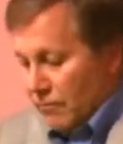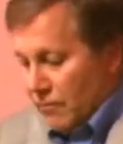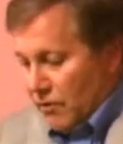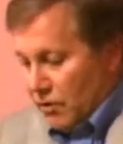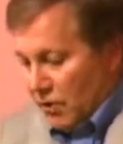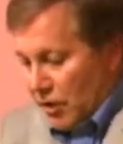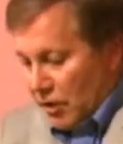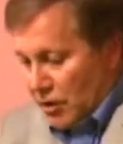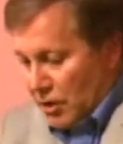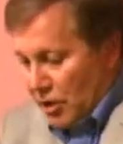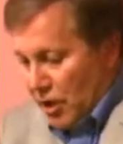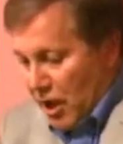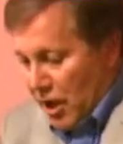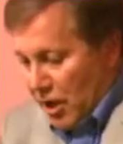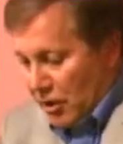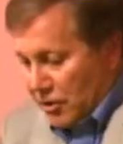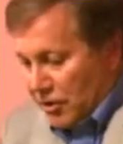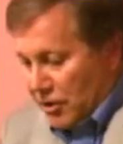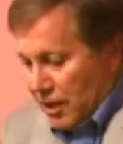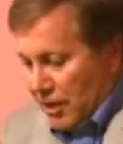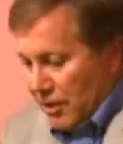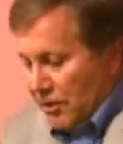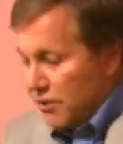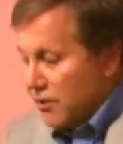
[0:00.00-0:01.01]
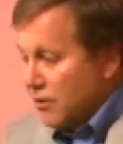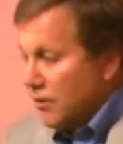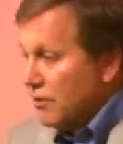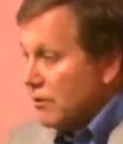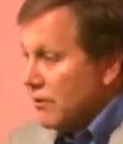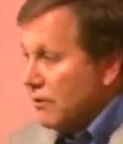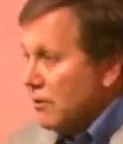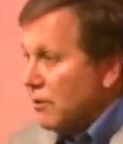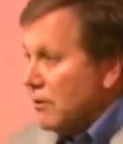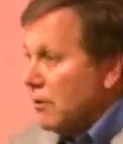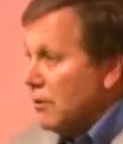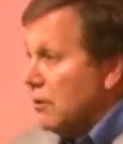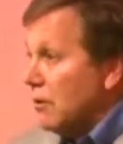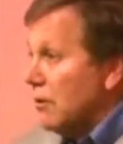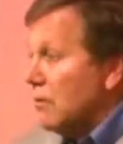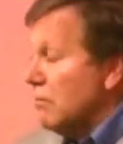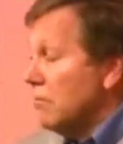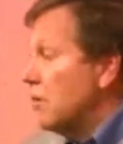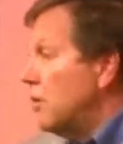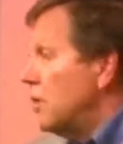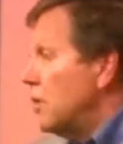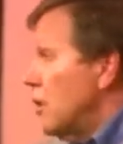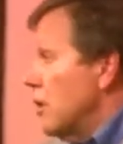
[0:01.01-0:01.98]
"Such nonsense.
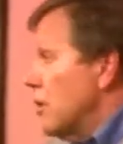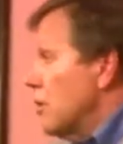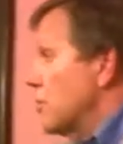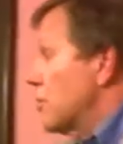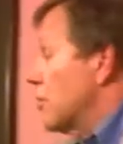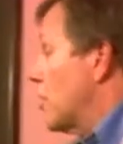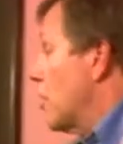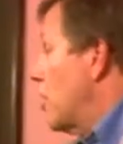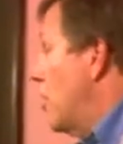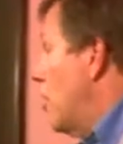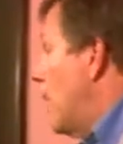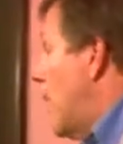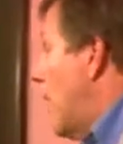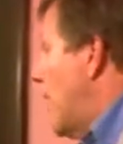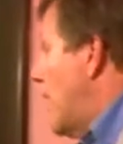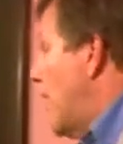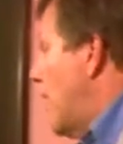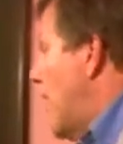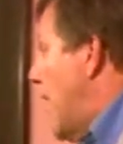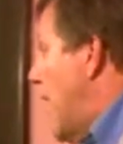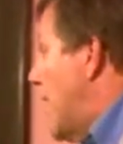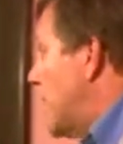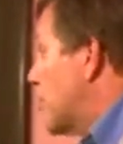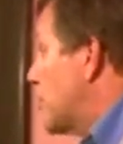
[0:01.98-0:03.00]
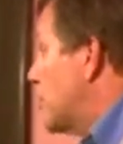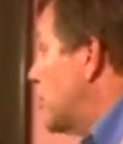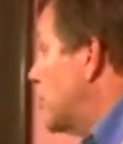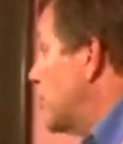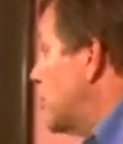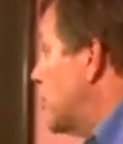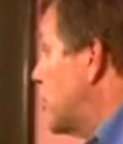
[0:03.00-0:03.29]
But years ago, I actually